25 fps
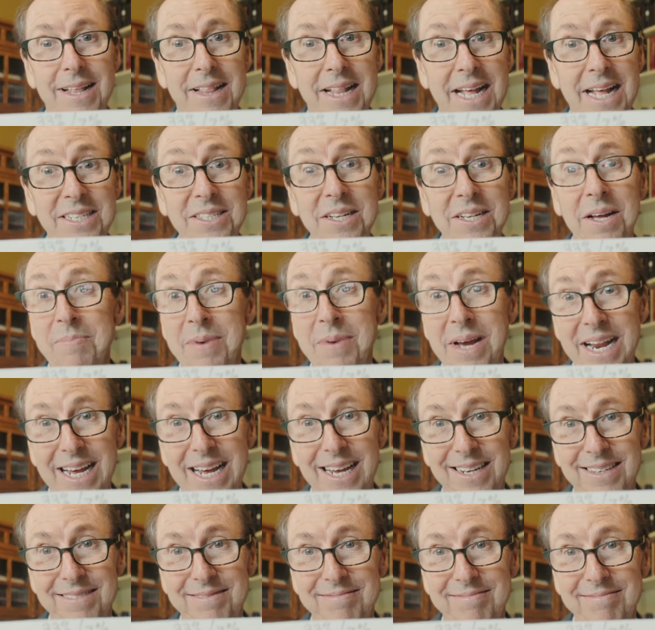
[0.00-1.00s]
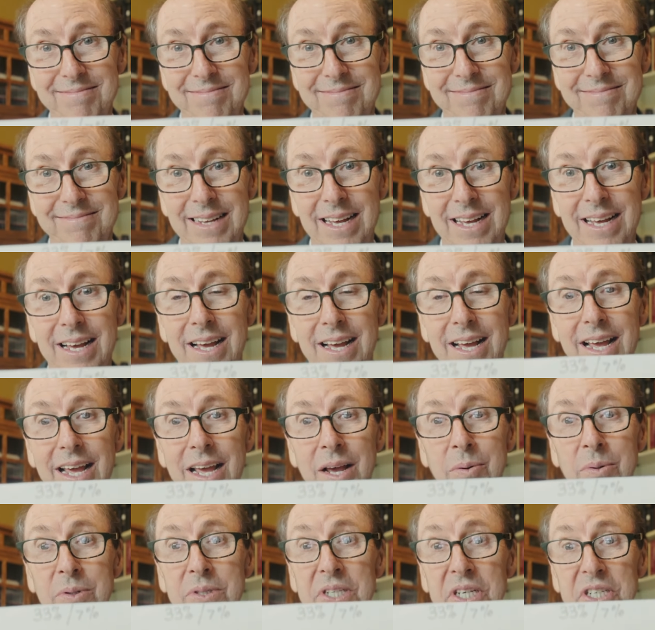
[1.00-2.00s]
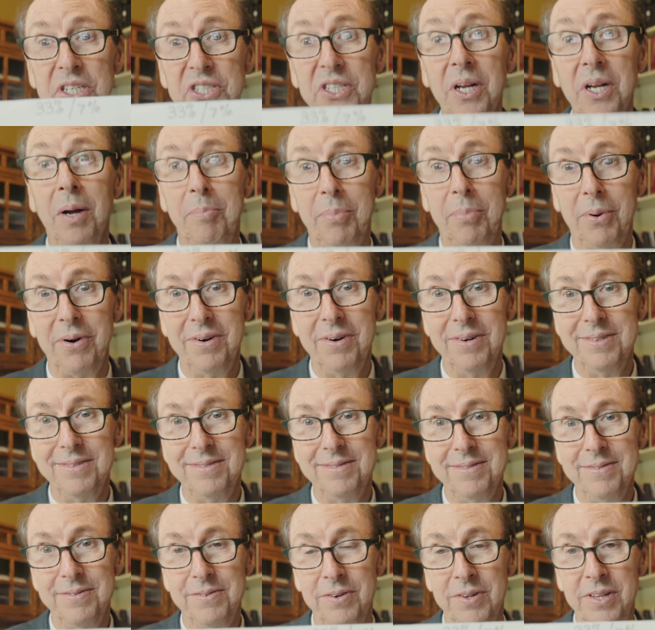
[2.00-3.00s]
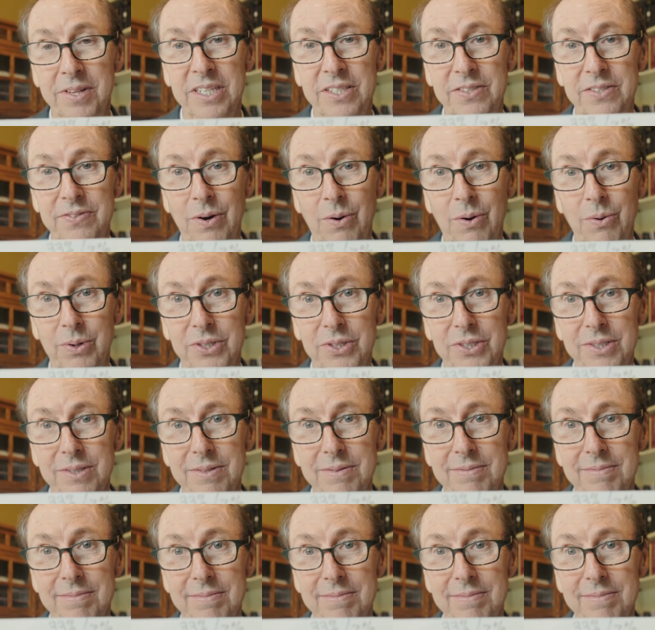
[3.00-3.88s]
That's not many. It was a stumper for these folks.